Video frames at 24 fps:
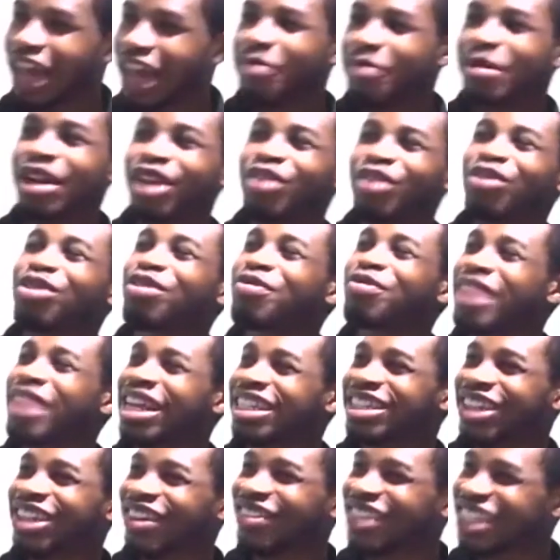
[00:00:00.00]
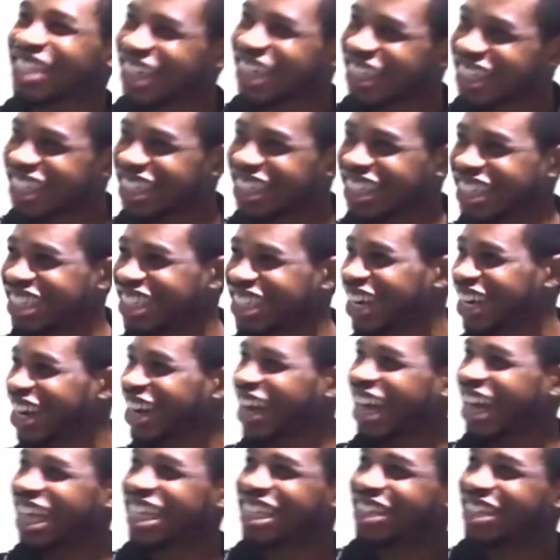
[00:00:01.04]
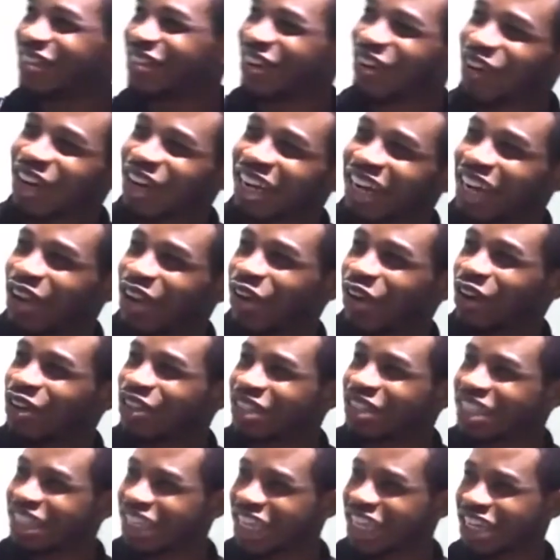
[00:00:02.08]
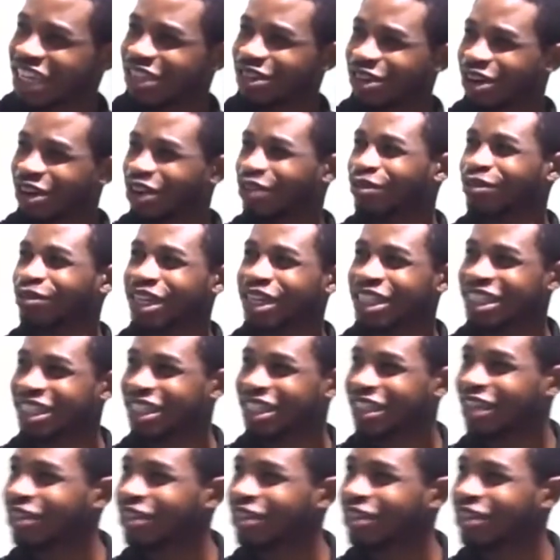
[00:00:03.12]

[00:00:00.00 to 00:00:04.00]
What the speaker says: I believe you've met something else in engineering that is difficult and you don't say it, you don't voice it